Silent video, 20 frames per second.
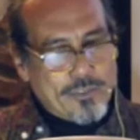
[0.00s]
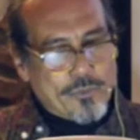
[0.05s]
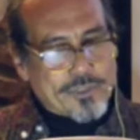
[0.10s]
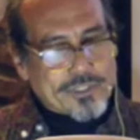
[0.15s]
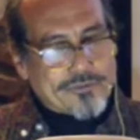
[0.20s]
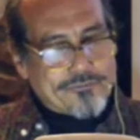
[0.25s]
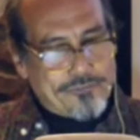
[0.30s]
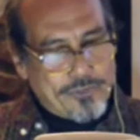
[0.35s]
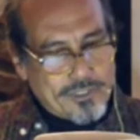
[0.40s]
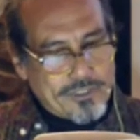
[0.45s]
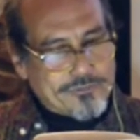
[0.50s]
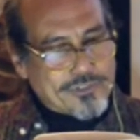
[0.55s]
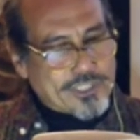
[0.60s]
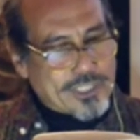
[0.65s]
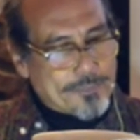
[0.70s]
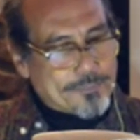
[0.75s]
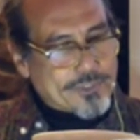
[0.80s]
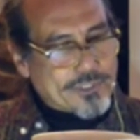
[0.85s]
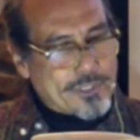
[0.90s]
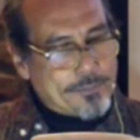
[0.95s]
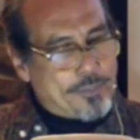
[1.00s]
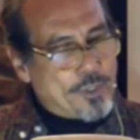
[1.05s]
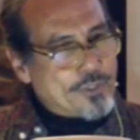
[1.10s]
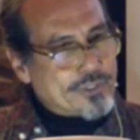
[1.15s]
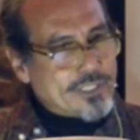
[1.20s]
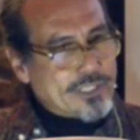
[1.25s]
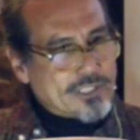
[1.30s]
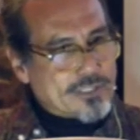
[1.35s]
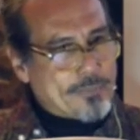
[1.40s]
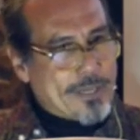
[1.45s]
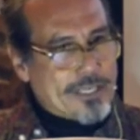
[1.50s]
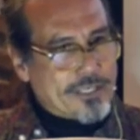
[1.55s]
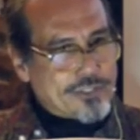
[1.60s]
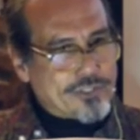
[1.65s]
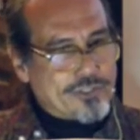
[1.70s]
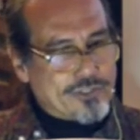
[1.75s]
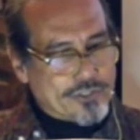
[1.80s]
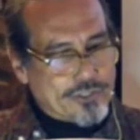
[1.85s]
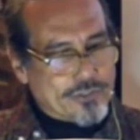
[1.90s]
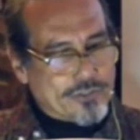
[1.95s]
was full of ships deporting
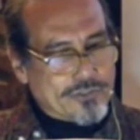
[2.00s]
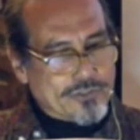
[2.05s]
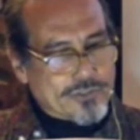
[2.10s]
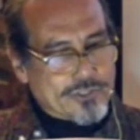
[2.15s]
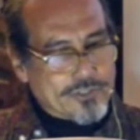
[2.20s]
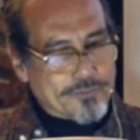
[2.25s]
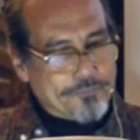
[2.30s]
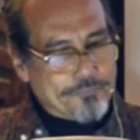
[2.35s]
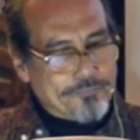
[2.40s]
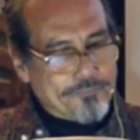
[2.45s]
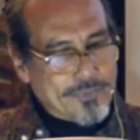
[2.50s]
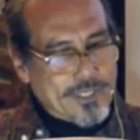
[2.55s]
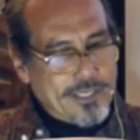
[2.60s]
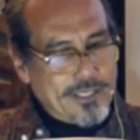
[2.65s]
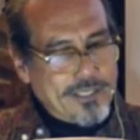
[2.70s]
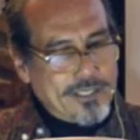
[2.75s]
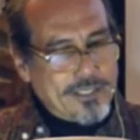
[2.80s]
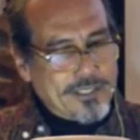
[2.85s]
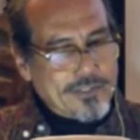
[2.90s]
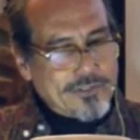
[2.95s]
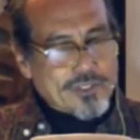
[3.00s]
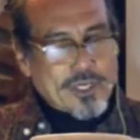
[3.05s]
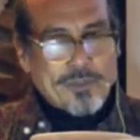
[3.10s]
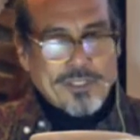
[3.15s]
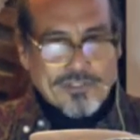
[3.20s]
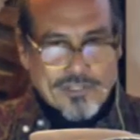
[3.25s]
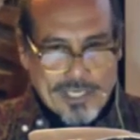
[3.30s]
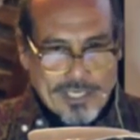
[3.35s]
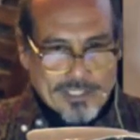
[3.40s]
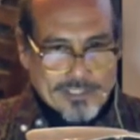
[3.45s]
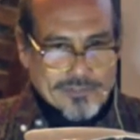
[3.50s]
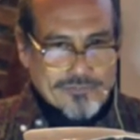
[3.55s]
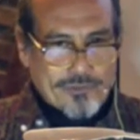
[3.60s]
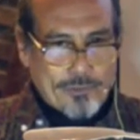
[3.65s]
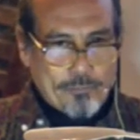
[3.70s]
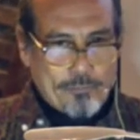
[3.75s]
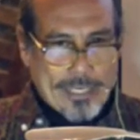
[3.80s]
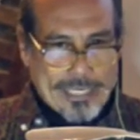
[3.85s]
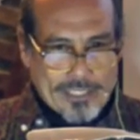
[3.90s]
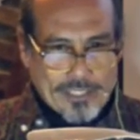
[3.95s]
Spanish Jews, so he sailed
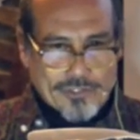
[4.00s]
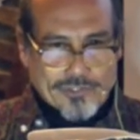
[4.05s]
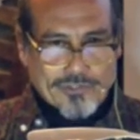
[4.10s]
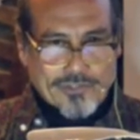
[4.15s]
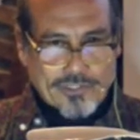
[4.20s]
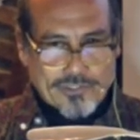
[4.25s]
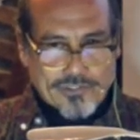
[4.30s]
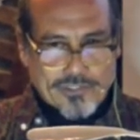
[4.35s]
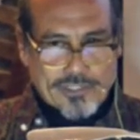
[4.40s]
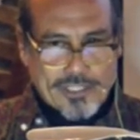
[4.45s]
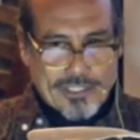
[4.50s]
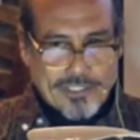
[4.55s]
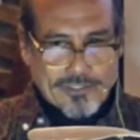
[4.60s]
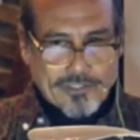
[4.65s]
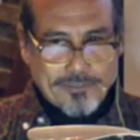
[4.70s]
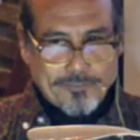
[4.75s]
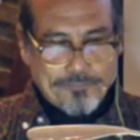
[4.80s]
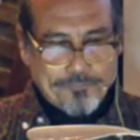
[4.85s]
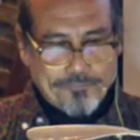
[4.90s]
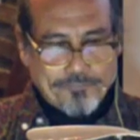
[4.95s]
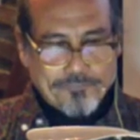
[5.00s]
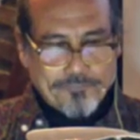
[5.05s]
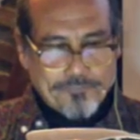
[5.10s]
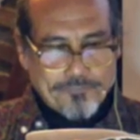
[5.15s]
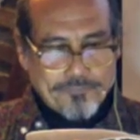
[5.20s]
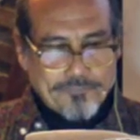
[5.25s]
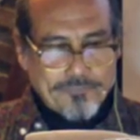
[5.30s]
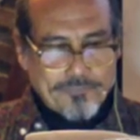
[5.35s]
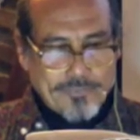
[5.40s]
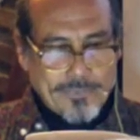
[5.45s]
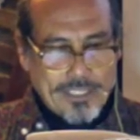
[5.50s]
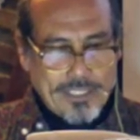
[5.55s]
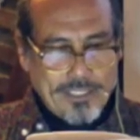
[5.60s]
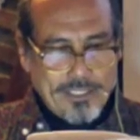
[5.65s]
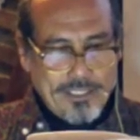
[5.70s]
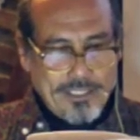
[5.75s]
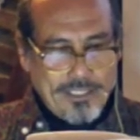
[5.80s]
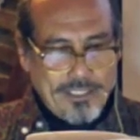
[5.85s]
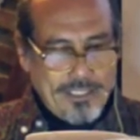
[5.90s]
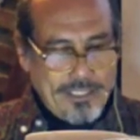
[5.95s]
from Palos instead.
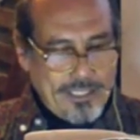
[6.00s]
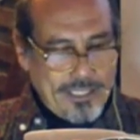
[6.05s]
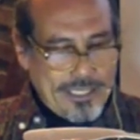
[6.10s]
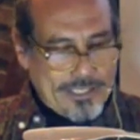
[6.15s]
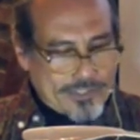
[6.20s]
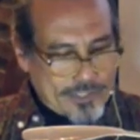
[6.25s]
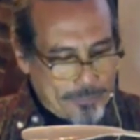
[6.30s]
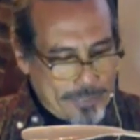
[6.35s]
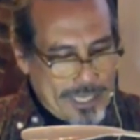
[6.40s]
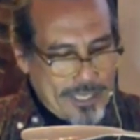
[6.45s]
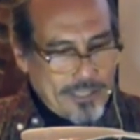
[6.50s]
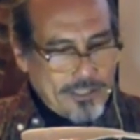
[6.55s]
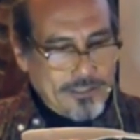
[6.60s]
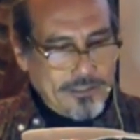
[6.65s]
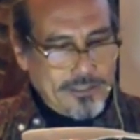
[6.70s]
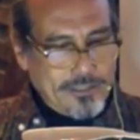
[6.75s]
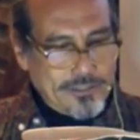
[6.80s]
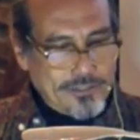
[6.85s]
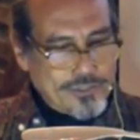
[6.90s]
Isabel